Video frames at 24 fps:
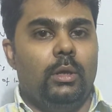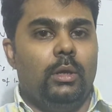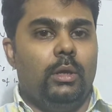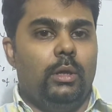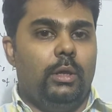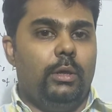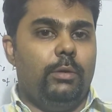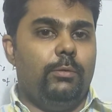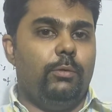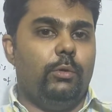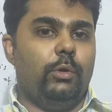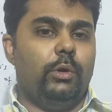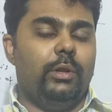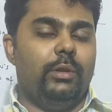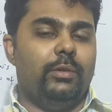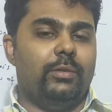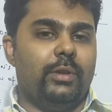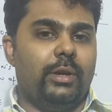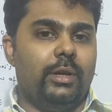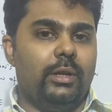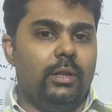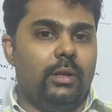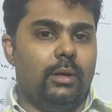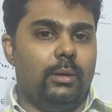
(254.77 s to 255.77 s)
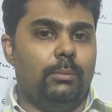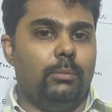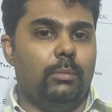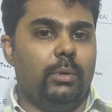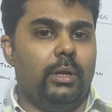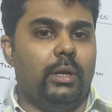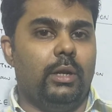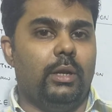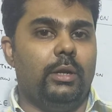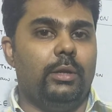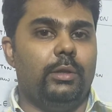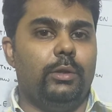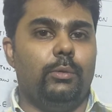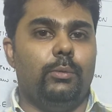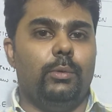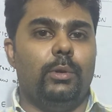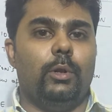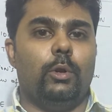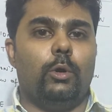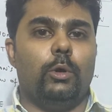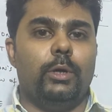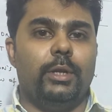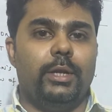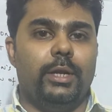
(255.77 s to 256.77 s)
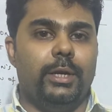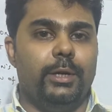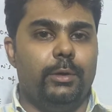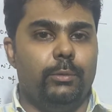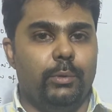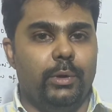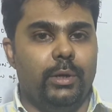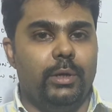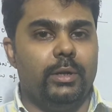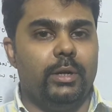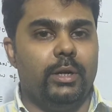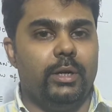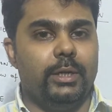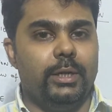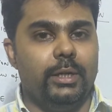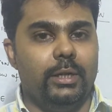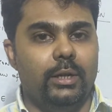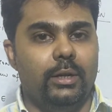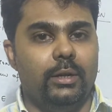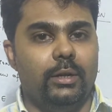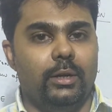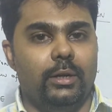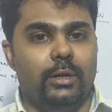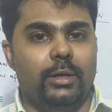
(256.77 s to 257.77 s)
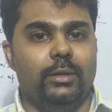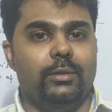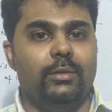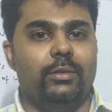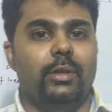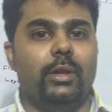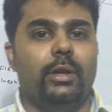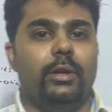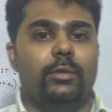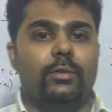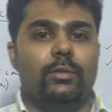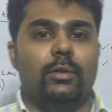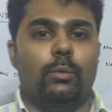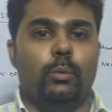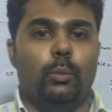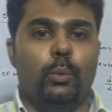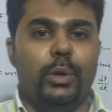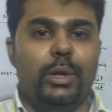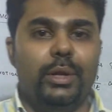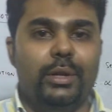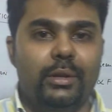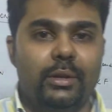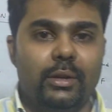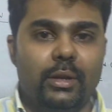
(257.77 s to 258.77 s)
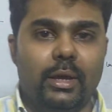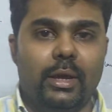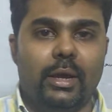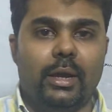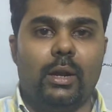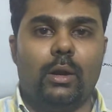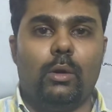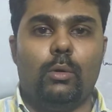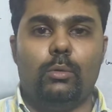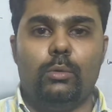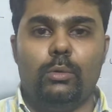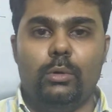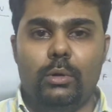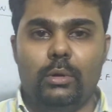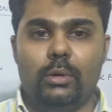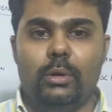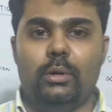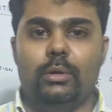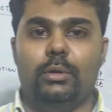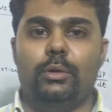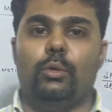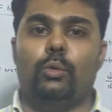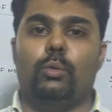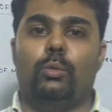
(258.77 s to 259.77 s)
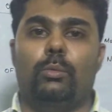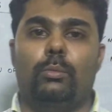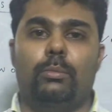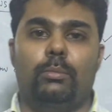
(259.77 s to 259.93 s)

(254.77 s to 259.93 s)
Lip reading: If you are inside the umbrella, you will not get wet until and unless there is a wind around you.